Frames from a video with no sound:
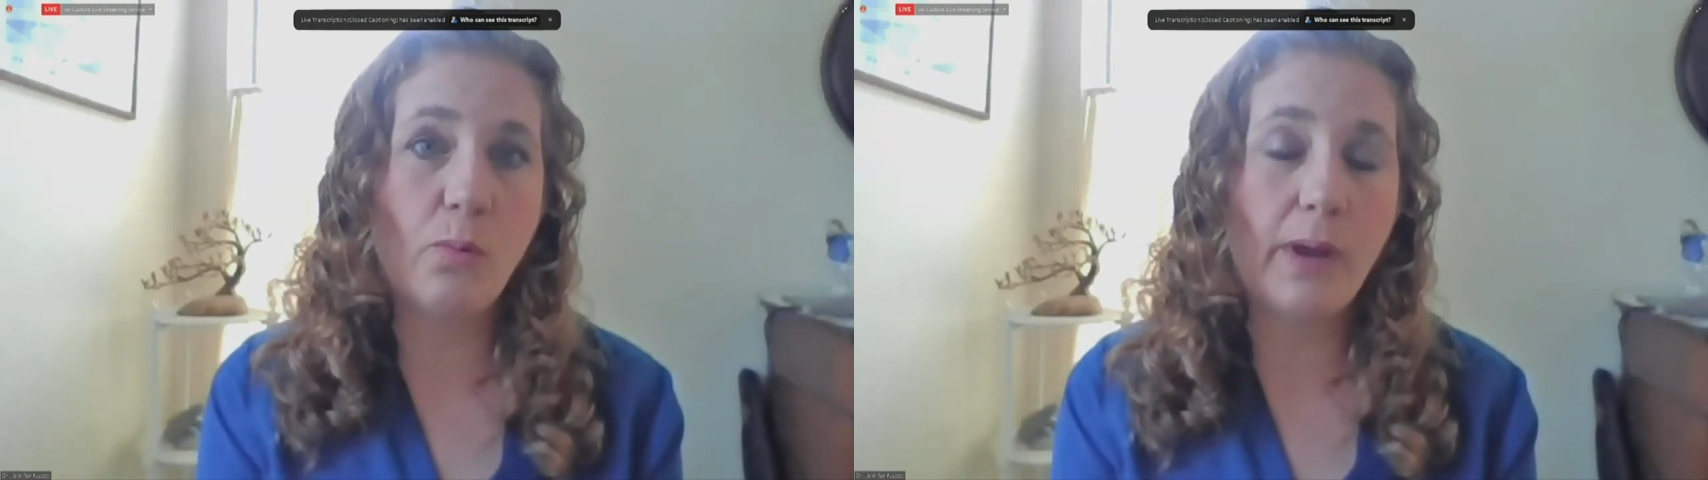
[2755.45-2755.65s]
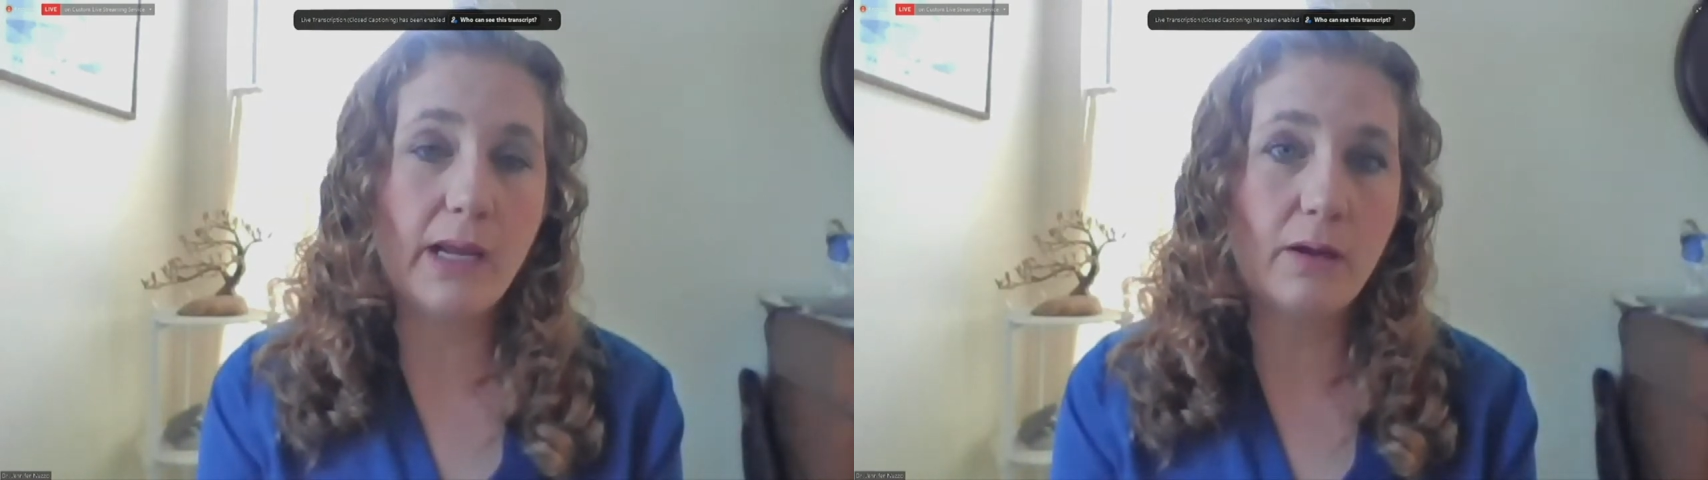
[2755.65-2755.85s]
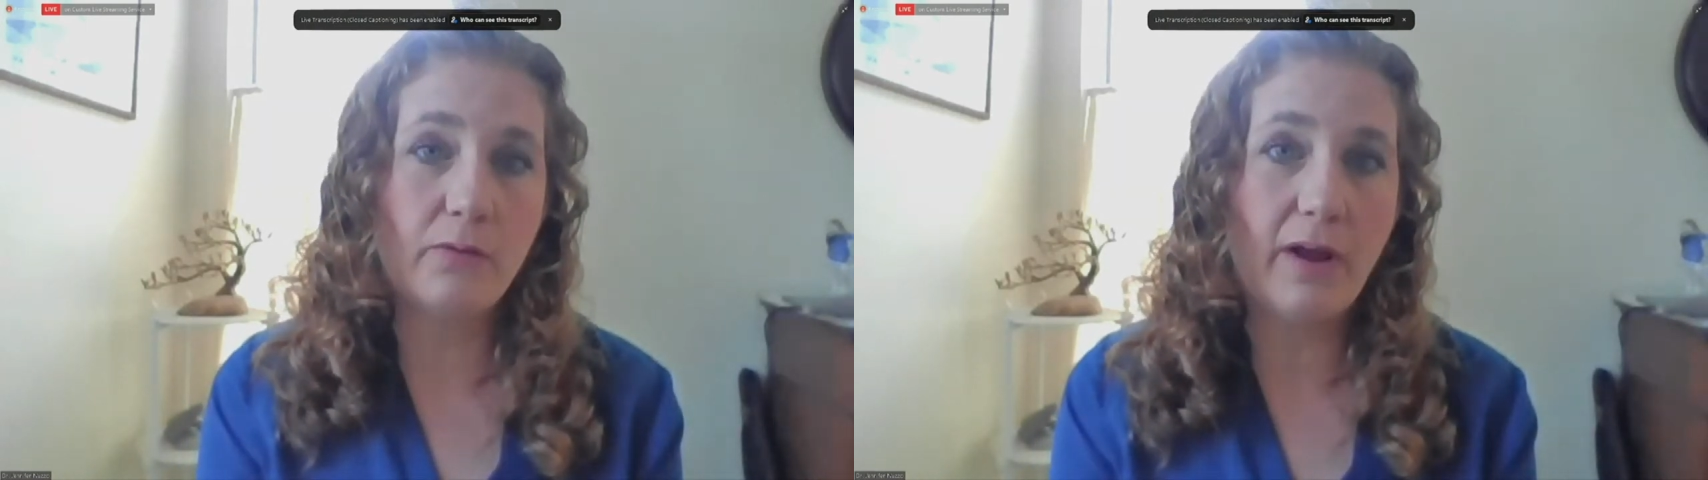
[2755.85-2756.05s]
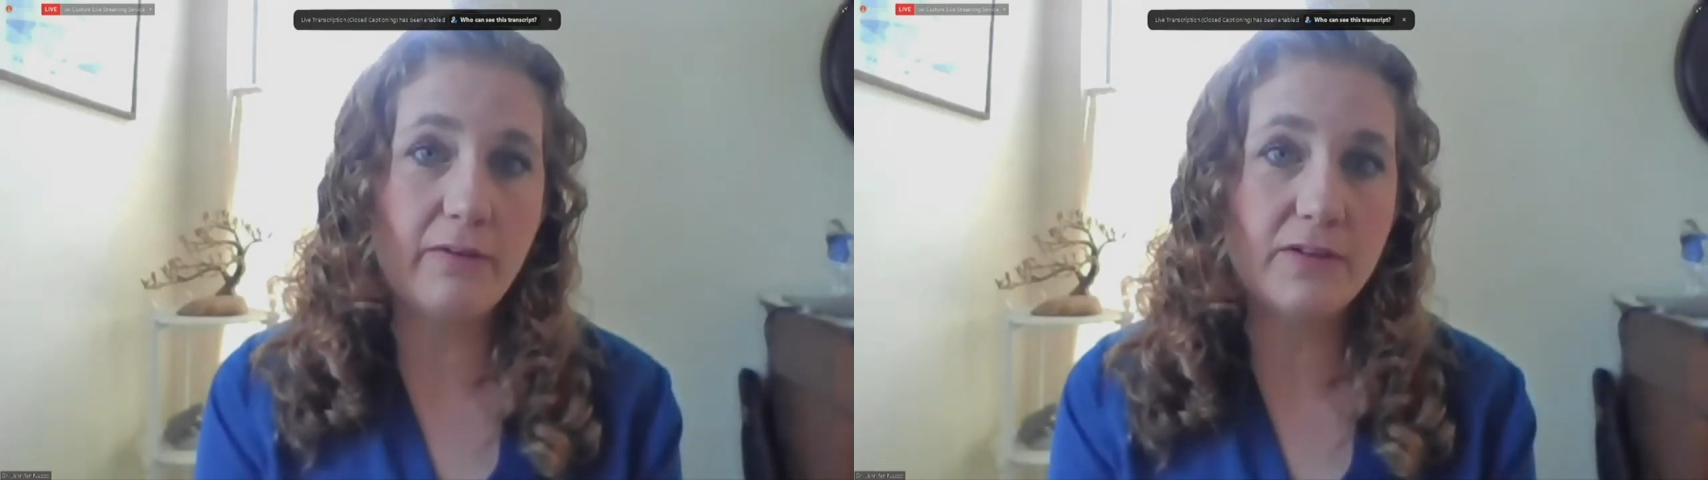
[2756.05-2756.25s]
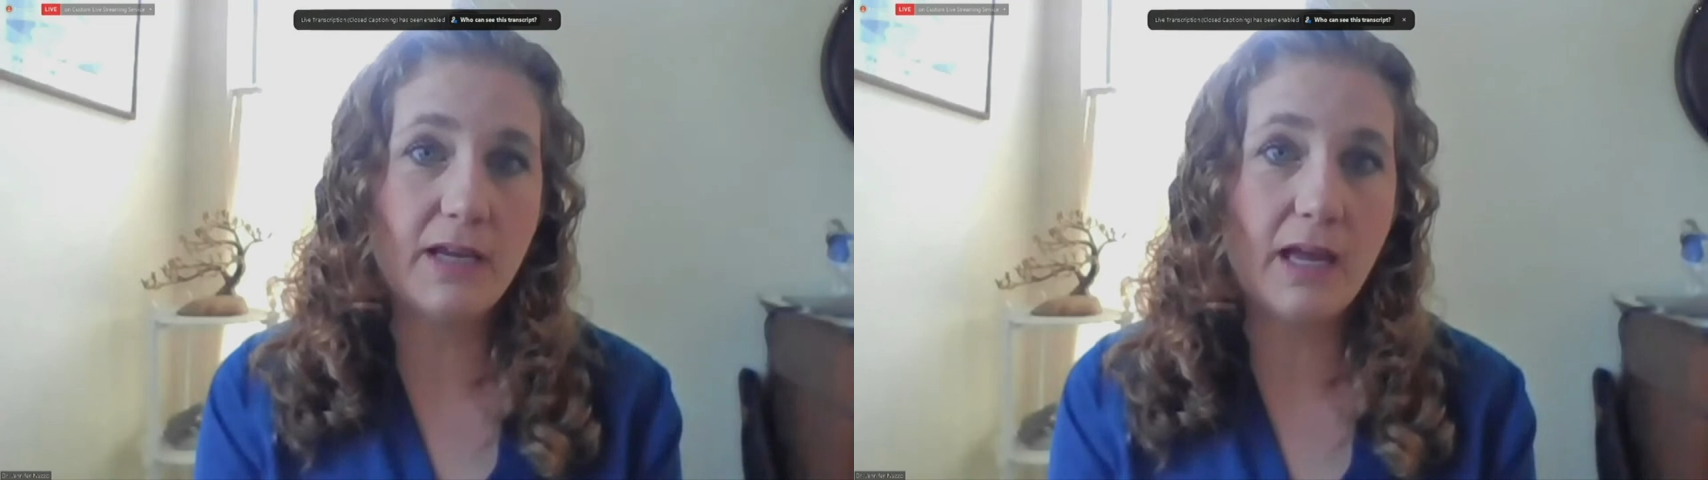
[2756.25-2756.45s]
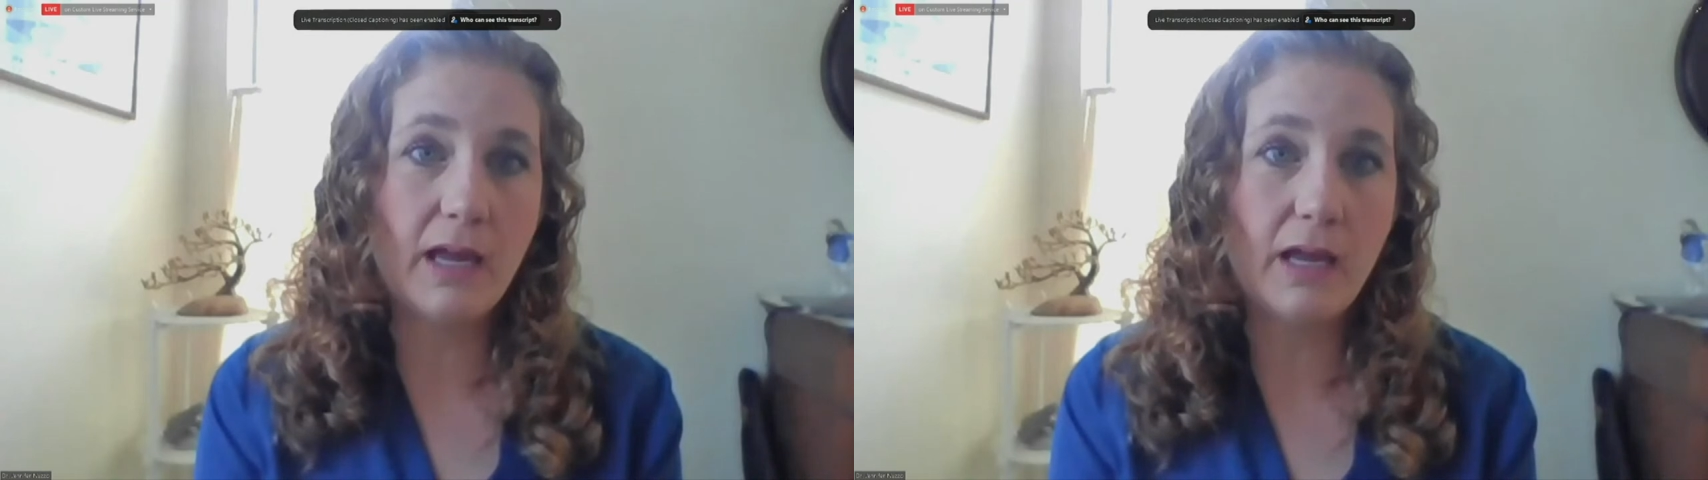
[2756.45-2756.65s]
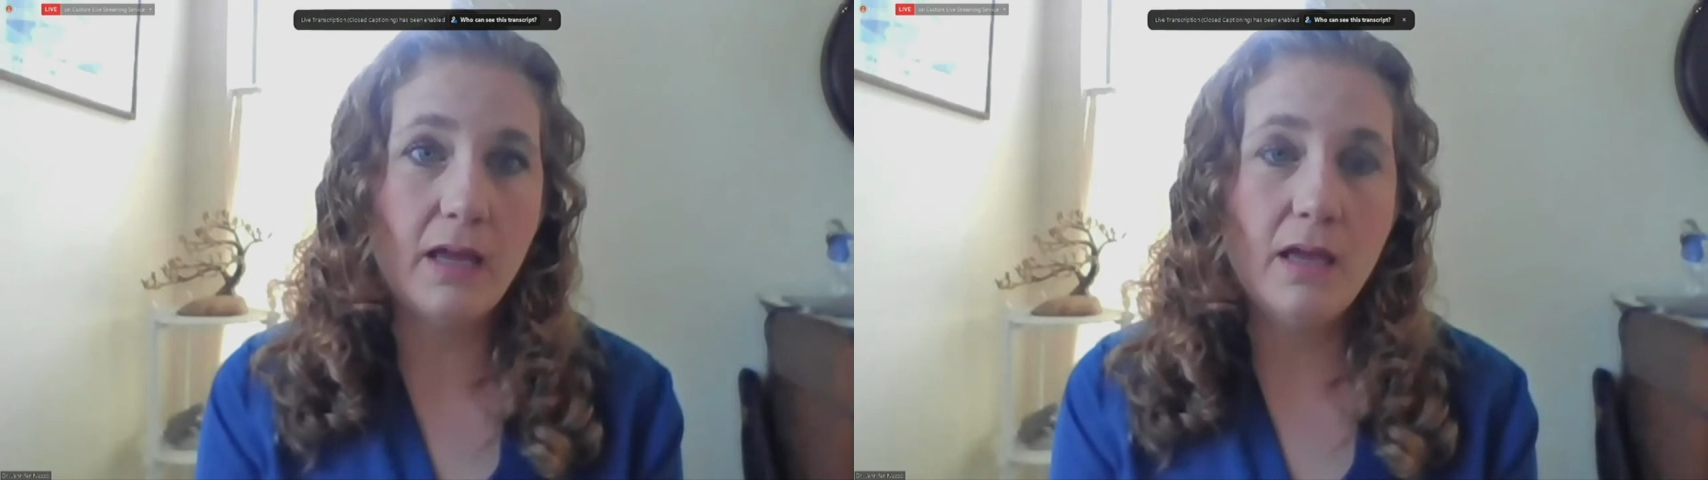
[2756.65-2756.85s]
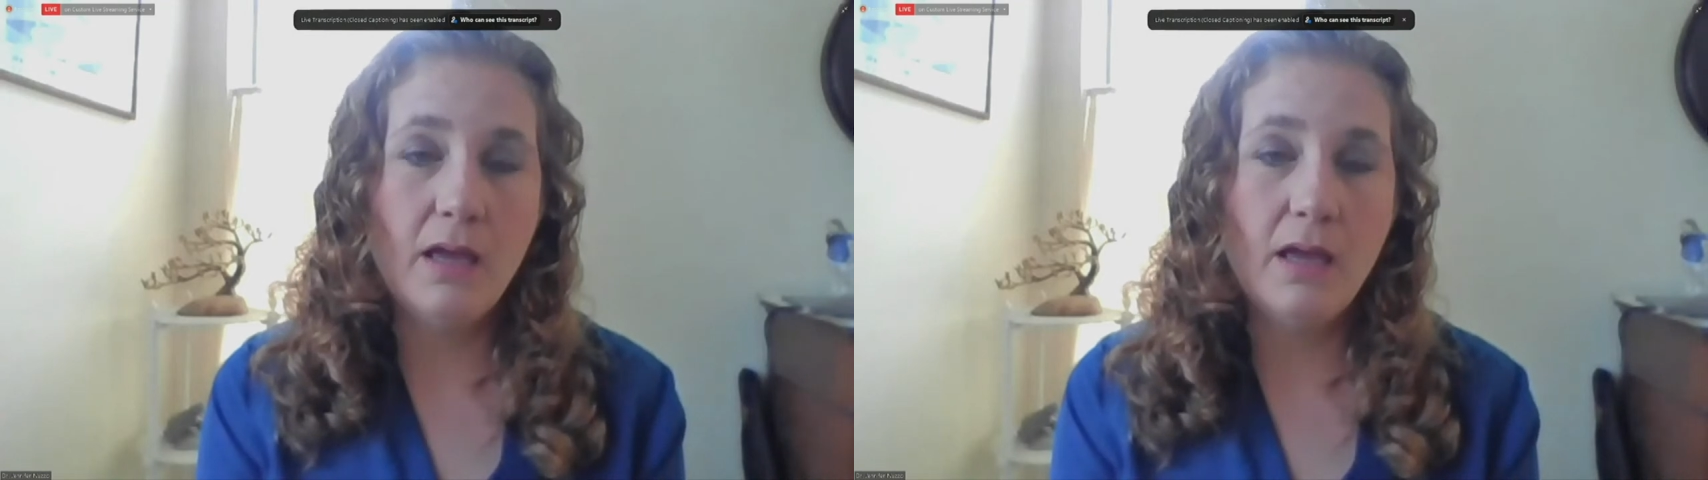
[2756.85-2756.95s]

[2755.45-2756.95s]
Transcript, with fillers: waiting for FDA